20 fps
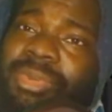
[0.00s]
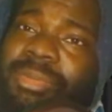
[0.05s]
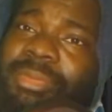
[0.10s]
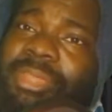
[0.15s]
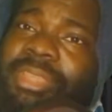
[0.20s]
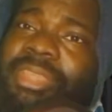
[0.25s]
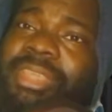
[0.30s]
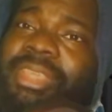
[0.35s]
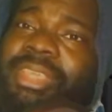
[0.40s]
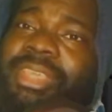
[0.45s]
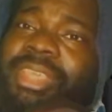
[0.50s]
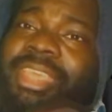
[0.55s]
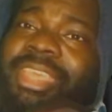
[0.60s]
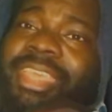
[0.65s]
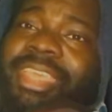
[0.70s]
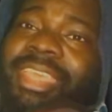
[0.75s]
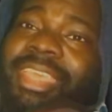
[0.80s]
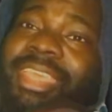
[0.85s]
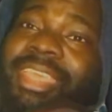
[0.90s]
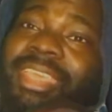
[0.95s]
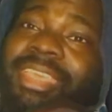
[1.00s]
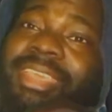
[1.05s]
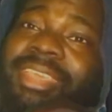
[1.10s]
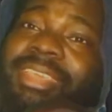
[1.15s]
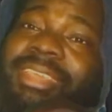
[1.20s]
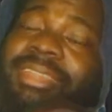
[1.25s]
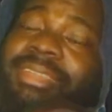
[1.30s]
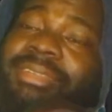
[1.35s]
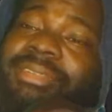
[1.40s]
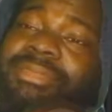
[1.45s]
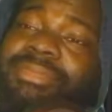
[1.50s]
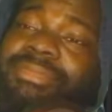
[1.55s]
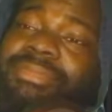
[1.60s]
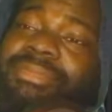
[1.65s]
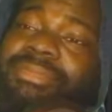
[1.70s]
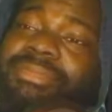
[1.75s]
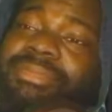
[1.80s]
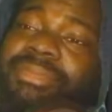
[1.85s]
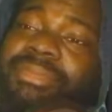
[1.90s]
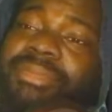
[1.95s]
women. And
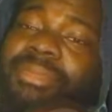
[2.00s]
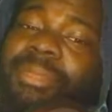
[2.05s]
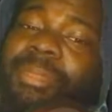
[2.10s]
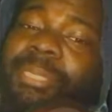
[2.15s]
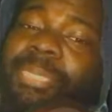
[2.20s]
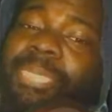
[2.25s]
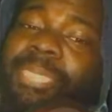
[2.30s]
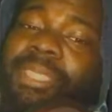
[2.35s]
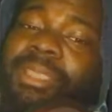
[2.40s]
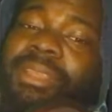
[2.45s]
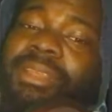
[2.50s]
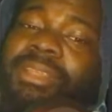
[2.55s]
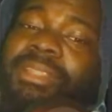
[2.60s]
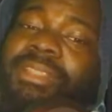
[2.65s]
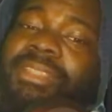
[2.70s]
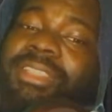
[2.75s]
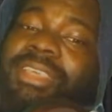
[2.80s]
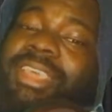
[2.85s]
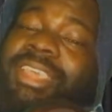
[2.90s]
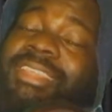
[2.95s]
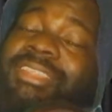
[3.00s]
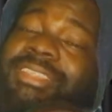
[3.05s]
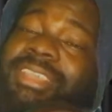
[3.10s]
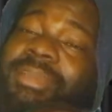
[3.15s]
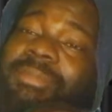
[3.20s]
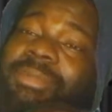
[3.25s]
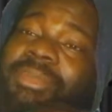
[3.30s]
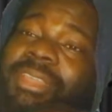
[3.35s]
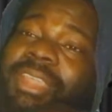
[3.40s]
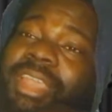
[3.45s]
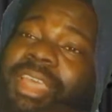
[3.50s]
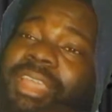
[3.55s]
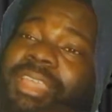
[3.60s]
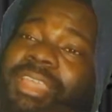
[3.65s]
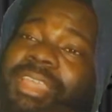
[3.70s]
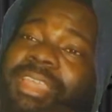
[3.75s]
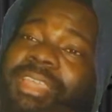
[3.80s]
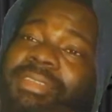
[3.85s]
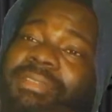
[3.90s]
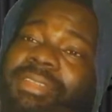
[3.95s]
the example that I
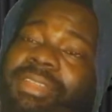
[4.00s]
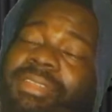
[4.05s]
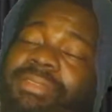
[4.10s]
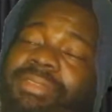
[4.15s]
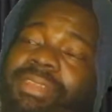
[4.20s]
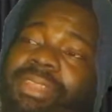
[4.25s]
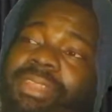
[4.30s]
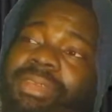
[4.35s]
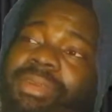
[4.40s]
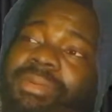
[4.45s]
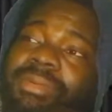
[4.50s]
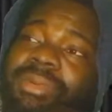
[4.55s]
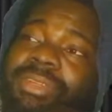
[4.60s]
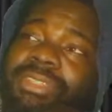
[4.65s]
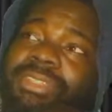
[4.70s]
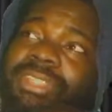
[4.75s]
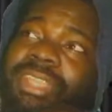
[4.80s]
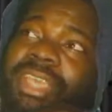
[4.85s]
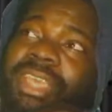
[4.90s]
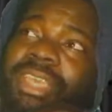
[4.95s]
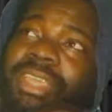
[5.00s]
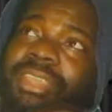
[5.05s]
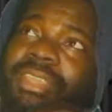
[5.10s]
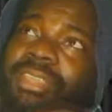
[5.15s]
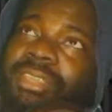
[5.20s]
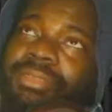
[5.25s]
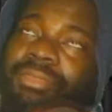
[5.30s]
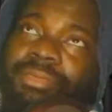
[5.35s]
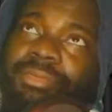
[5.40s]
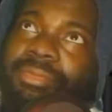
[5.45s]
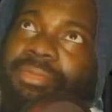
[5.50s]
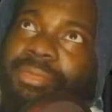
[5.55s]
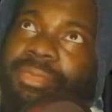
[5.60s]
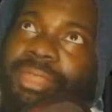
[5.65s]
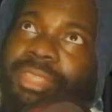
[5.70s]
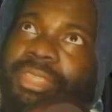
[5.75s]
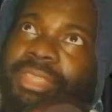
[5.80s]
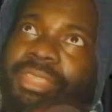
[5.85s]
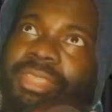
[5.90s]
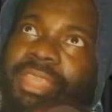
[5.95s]
gave in the video was that if
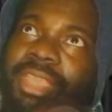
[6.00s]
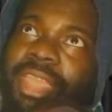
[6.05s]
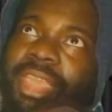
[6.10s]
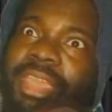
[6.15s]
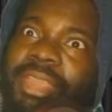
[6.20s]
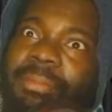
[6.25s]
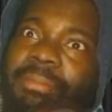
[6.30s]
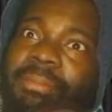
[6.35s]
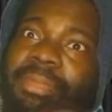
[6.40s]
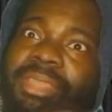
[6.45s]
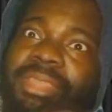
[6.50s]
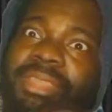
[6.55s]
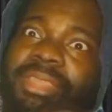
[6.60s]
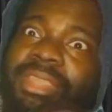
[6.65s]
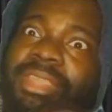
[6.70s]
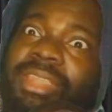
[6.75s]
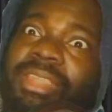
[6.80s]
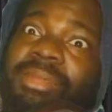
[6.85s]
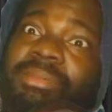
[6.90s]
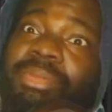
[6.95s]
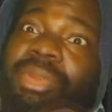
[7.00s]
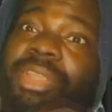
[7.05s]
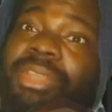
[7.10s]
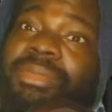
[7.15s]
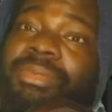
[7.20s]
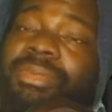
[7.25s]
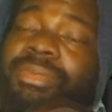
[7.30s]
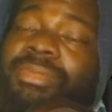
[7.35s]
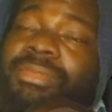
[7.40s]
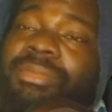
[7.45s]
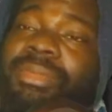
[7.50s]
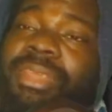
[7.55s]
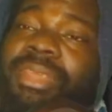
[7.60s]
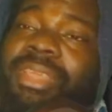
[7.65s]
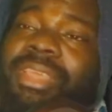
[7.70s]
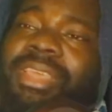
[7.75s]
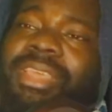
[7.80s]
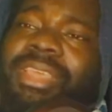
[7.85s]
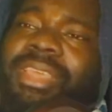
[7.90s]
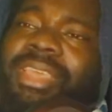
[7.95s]
we had a meeting in the break room,
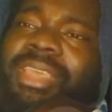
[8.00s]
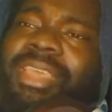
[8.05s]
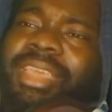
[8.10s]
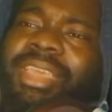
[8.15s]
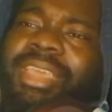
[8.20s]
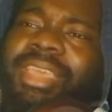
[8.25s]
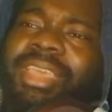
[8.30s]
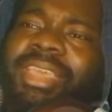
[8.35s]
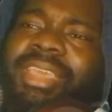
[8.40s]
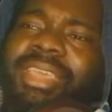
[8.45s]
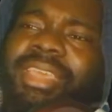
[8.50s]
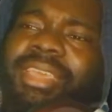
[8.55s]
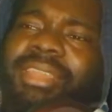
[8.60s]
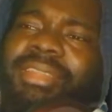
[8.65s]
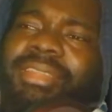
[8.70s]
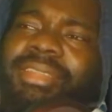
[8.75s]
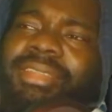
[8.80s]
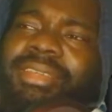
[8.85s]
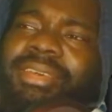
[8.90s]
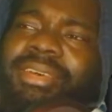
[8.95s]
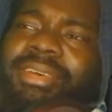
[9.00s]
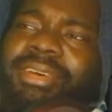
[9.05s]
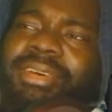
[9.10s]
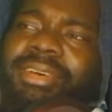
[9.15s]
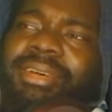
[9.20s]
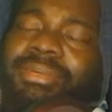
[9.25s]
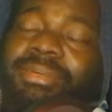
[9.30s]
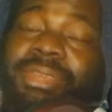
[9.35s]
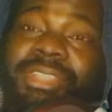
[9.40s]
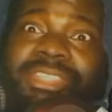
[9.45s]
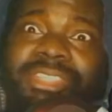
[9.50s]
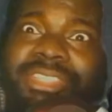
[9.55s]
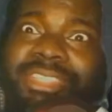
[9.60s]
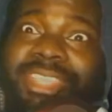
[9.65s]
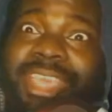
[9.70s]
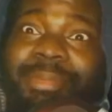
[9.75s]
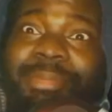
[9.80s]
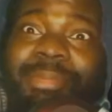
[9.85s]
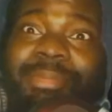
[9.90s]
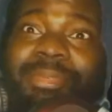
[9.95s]
and which has
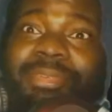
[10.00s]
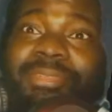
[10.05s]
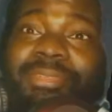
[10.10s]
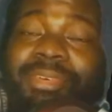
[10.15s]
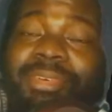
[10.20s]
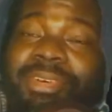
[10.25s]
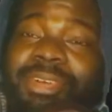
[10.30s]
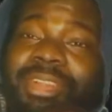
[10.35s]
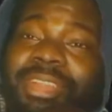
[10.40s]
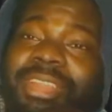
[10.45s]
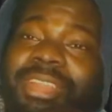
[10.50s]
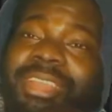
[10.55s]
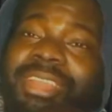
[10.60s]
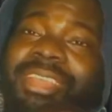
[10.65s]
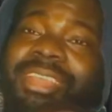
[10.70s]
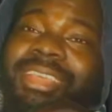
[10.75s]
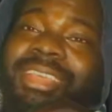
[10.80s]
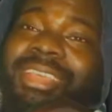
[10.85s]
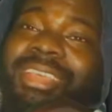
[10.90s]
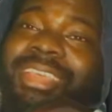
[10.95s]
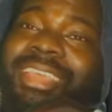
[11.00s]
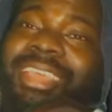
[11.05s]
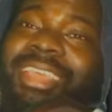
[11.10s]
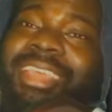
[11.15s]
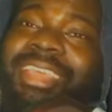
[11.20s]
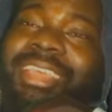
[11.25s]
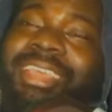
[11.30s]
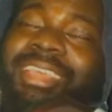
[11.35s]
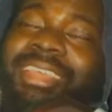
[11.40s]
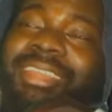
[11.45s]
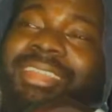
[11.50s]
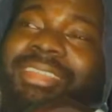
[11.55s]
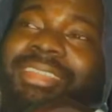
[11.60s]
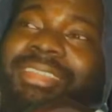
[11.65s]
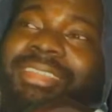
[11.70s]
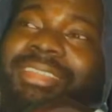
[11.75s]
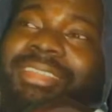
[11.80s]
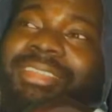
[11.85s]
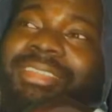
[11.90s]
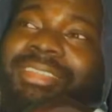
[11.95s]
happened before,
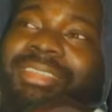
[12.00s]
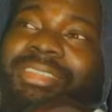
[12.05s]
and